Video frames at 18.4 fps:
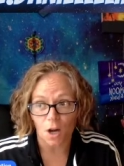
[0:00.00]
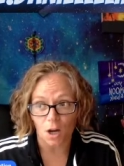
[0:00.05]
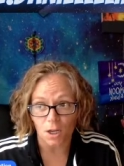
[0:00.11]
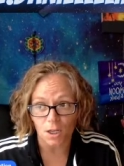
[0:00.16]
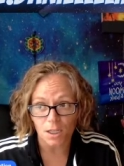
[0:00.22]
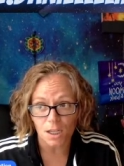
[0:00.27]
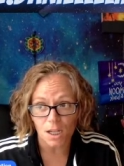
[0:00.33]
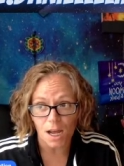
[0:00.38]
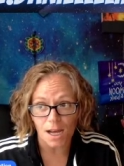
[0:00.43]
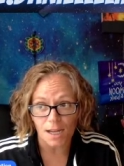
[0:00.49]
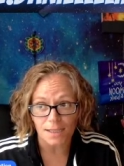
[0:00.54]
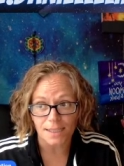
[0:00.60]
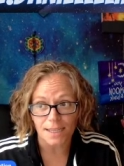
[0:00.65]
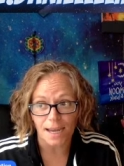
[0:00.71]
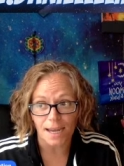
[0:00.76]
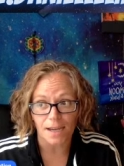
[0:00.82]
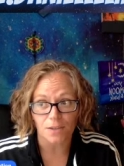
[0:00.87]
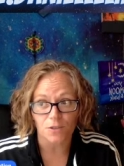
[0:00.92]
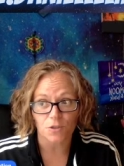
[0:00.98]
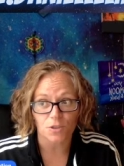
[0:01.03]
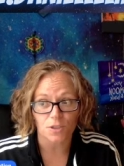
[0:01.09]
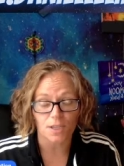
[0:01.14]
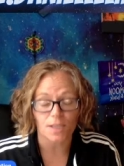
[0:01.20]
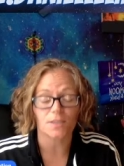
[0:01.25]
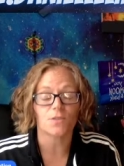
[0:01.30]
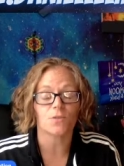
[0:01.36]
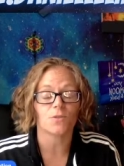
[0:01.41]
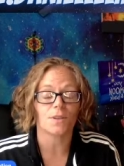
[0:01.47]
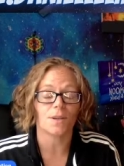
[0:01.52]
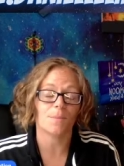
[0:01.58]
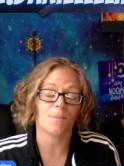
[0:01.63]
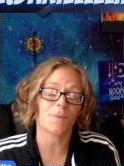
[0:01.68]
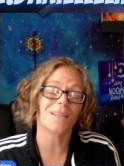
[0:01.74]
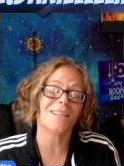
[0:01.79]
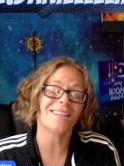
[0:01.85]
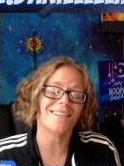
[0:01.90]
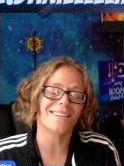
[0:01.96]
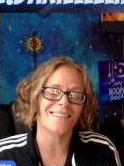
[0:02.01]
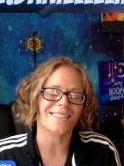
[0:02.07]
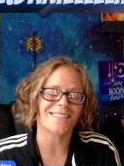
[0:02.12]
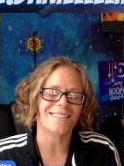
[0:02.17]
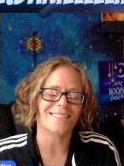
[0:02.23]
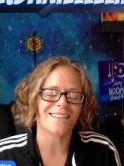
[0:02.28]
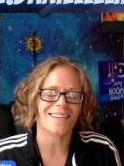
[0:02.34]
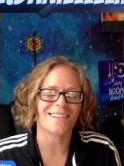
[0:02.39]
unlock the extrasensory abilities,